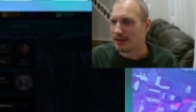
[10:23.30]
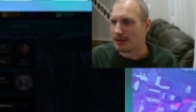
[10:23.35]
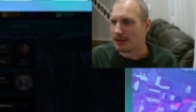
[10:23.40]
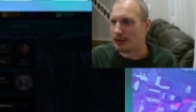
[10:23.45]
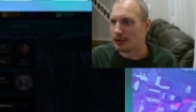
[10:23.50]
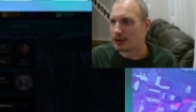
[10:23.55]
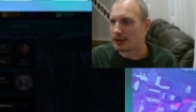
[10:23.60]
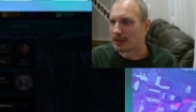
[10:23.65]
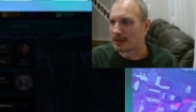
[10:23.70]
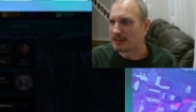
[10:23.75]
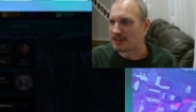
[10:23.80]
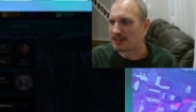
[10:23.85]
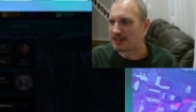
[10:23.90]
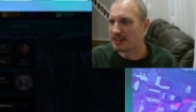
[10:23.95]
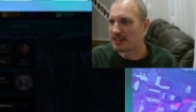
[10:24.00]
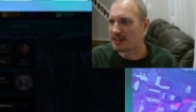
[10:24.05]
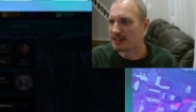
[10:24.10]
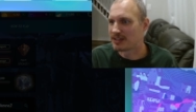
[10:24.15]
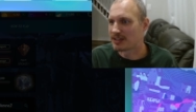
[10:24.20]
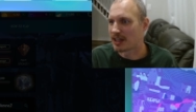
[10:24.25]
You could
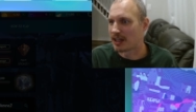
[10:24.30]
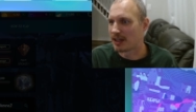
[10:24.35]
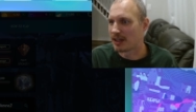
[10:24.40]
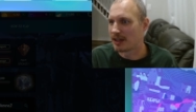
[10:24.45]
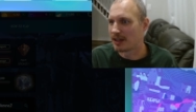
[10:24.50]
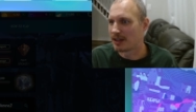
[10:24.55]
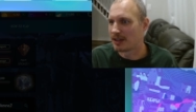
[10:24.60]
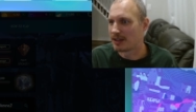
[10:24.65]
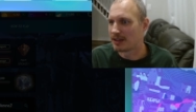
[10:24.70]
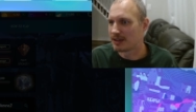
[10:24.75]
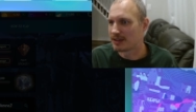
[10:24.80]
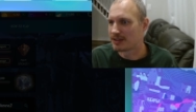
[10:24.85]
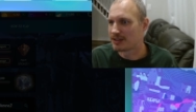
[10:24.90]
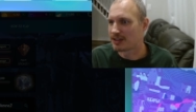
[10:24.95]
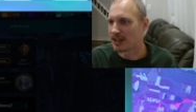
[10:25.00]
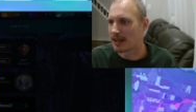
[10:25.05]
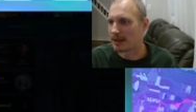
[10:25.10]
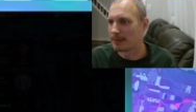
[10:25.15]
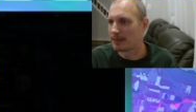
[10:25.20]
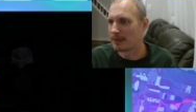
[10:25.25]
see si uh,
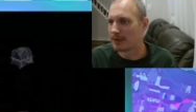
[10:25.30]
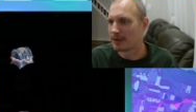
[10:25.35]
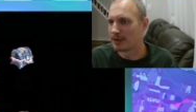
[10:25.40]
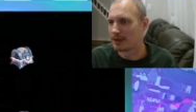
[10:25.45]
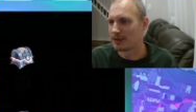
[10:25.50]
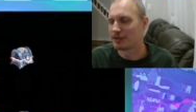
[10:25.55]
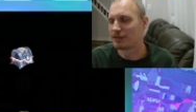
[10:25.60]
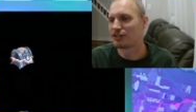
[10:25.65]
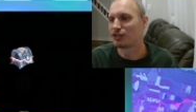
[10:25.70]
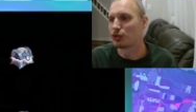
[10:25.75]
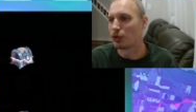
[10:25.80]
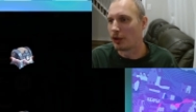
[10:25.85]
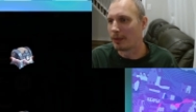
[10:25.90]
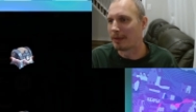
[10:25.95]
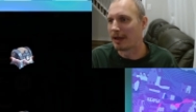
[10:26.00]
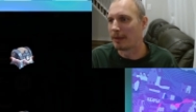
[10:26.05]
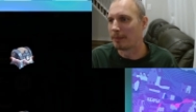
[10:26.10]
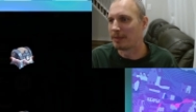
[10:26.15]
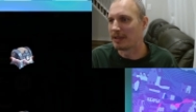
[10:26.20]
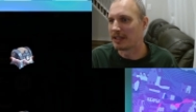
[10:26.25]
side, uh,
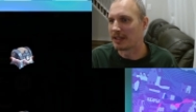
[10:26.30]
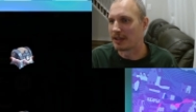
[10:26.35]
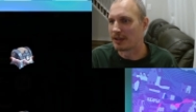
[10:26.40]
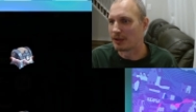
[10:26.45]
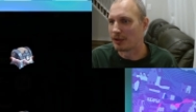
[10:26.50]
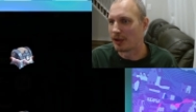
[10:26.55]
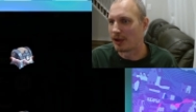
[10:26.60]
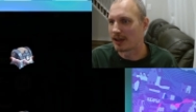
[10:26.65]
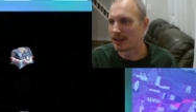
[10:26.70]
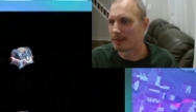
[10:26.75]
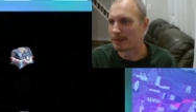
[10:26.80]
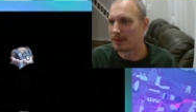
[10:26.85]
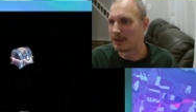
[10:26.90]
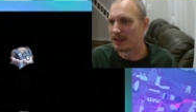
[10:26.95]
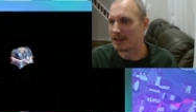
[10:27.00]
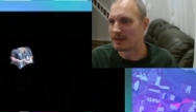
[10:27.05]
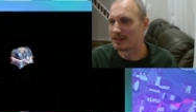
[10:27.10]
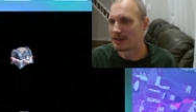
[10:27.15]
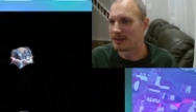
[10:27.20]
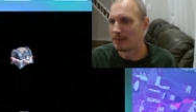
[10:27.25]
Soulbound being unlocked, but
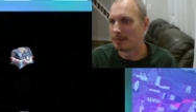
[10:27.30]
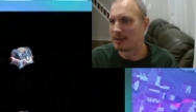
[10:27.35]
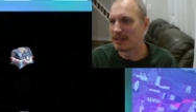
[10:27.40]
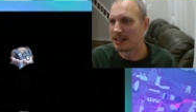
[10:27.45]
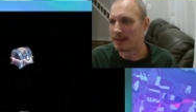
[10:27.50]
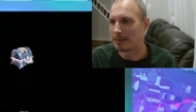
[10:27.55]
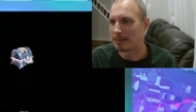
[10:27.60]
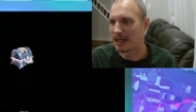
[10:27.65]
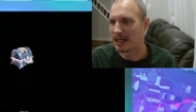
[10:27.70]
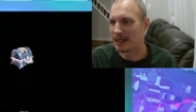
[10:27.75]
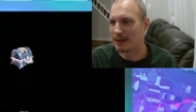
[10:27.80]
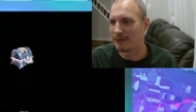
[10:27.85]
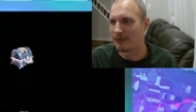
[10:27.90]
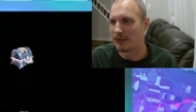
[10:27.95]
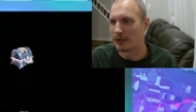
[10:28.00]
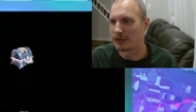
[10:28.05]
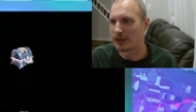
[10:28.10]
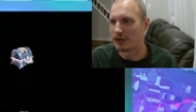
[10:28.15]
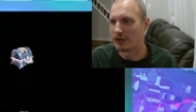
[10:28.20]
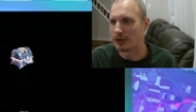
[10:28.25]
it's being
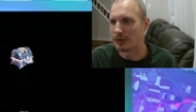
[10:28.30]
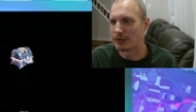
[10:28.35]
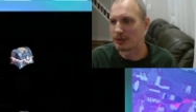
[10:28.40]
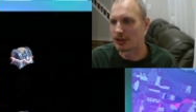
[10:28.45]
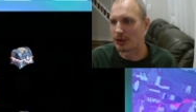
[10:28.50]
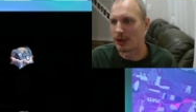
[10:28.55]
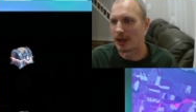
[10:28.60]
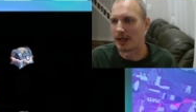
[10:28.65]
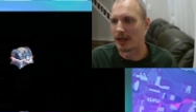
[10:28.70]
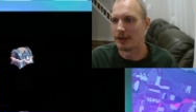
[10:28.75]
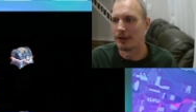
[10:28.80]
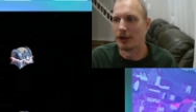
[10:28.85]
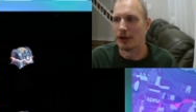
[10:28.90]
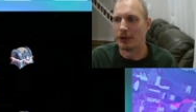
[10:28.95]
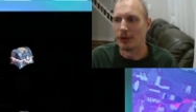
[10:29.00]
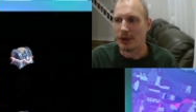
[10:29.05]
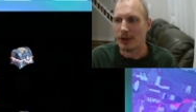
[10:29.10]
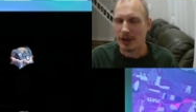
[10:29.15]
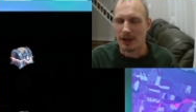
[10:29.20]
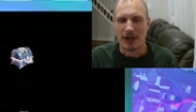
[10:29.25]
painful to do so. I
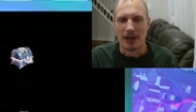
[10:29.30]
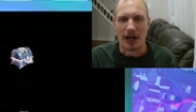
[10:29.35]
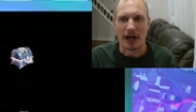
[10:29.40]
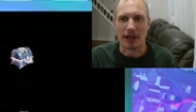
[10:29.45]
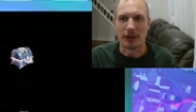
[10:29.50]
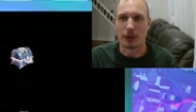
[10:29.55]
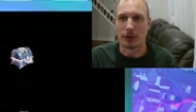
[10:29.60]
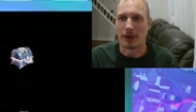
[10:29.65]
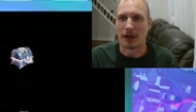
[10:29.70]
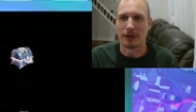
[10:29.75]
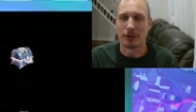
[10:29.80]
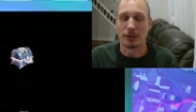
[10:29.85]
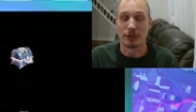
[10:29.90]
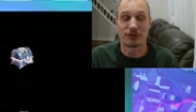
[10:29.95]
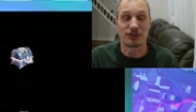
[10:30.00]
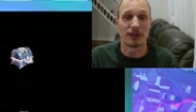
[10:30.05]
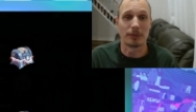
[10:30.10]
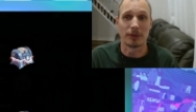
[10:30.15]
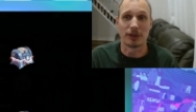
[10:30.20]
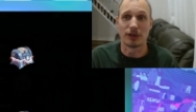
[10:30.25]
know. I don't. I don't
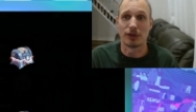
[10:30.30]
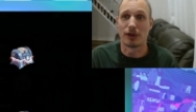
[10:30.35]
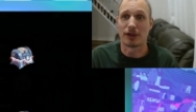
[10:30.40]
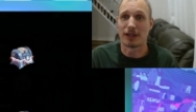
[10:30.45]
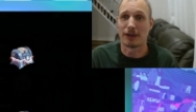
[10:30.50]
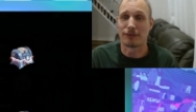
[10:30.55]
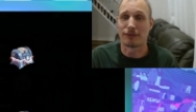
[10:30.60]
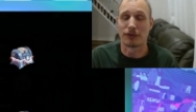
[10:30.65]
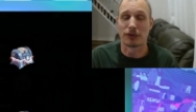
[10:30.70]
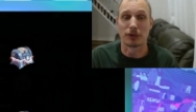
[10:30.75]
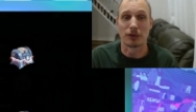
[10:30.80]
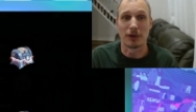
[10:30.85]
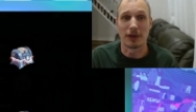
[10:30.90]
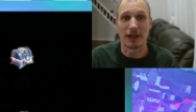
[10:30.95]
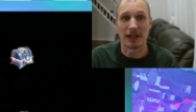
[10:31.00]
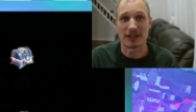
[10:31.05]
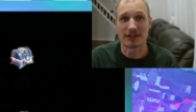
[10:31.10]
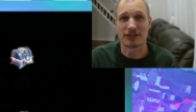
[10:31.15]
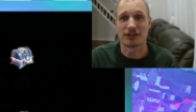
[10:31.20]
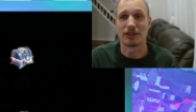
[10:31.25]
see them unlocking it for
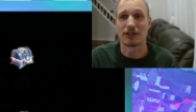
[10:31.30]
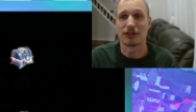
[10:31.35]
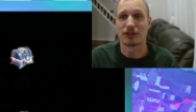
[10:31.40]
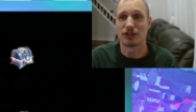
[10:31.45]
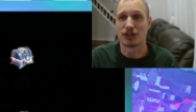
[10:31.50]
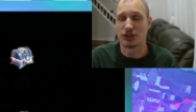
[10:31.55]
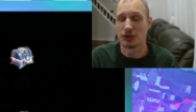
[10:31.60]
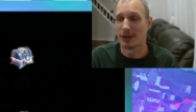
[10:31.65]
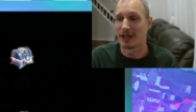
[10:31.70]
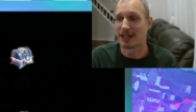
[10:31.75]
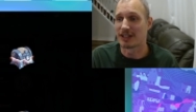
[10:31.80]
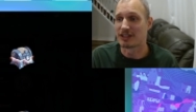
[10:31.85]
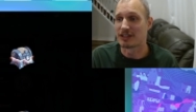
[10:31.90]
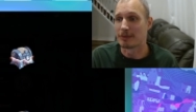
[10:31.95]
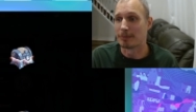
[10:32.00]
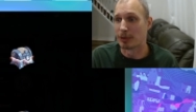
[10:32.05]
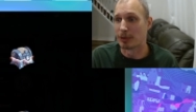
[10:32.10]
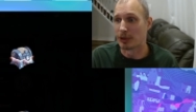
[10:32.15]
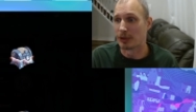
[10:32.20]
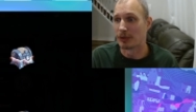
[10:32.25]
less than two x
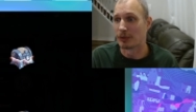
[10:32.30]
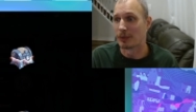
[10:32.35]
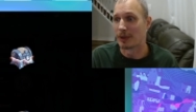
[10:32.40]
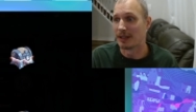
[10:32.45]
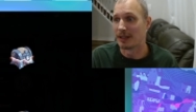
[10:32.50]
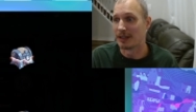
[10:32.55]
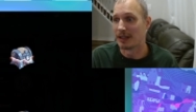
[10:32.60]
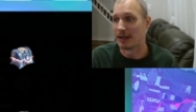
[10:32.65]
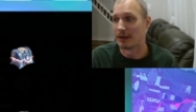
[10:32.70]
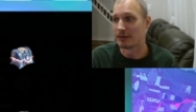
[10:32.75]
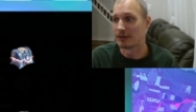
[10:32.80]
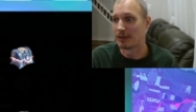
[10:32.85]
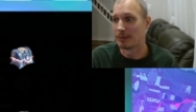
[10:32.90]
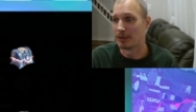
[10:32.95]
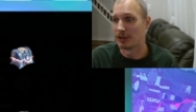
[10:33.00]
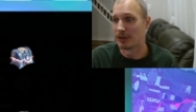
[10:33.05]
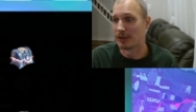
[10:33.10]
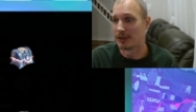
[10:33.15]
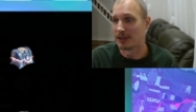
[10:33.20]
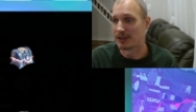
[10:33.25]
burn right now, to
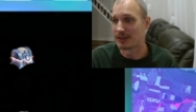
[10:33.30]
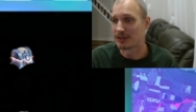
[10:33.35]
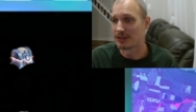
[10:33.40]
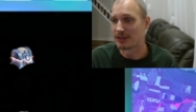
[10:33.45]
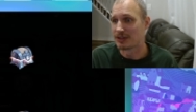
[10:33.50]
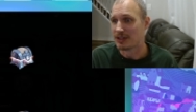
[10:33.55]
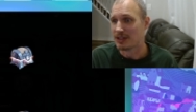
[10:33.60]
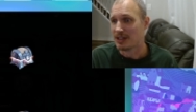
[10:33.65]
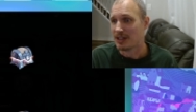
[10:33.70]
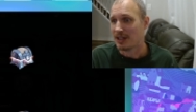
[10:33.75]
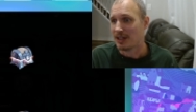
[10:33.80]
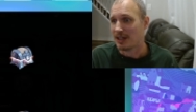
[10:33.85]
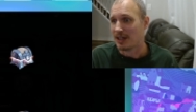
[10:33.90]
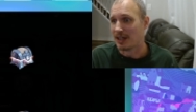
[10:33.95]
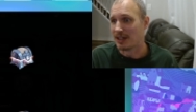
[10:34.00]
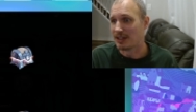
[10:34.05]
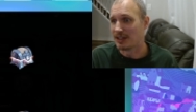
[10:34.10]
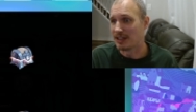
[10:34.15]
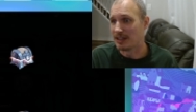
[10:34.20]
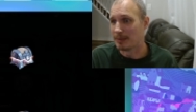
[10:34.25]
be honest.
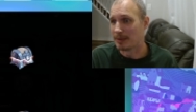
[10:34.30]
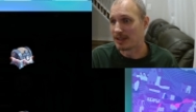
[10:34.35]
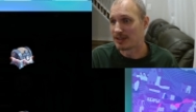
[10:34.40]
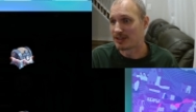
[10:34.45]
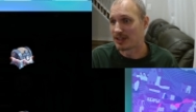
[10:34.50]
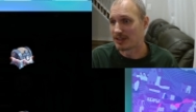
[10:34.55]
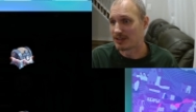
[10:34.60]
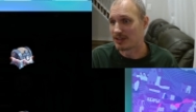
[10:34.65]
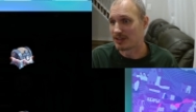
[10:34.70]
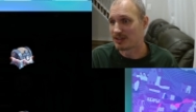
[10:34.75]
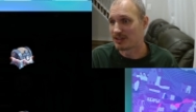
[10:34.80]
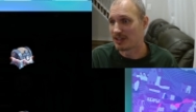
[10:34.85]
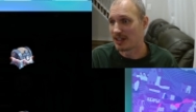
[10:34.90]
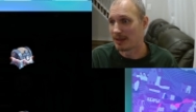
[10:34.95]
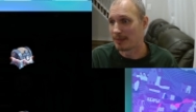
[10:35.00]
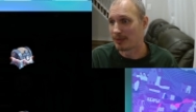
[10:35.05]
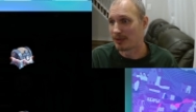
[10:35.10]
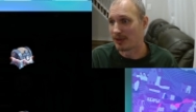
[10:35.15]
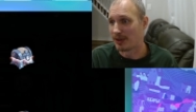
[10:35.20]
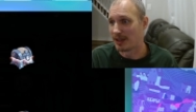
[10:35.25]
And Ime says the
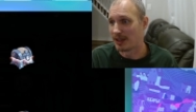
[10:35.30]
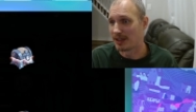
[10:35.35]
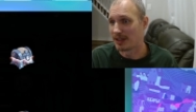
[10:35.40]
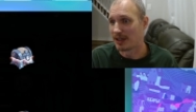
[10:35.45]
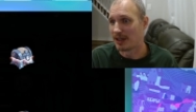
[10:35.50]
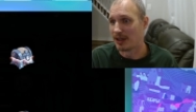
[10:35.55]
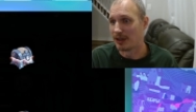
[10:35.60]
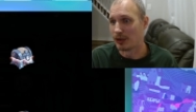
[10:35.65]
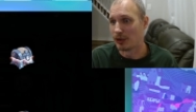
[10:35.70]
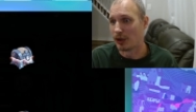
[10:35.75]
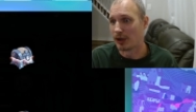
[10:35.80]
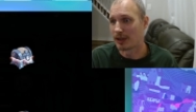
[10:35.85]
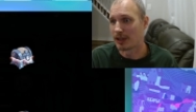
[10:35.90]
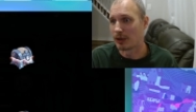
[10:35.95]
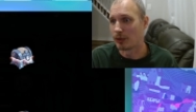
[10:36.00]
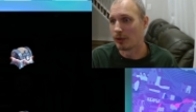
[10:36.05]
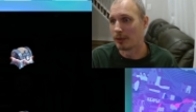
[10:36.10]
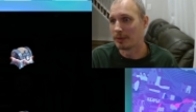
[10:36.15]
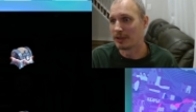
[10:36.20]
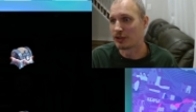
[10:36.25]
same thing.
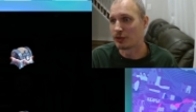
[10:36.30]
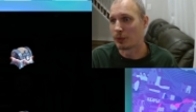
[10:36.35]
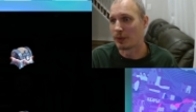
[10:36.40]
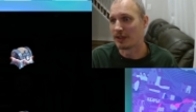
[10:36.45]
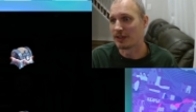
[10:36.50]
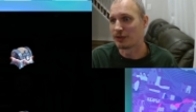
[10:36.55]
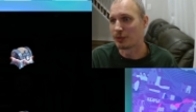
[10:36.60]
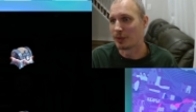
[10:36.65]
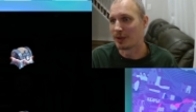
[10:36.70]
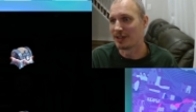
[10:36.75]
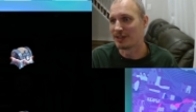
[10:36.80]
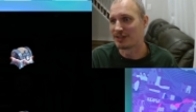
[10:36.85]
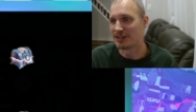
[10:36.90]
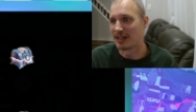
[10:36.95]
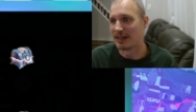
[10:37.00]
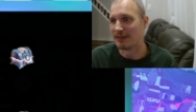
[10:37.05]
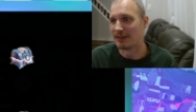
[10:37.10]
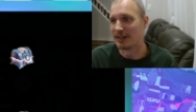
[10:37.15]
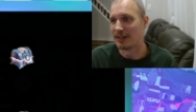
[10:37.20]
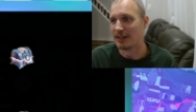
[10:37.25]
Unlocking will be
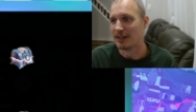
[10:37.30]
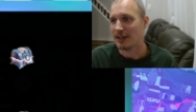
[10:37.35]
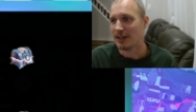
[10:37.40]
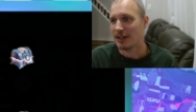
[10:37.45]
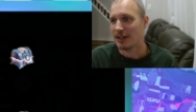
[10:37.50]
2027.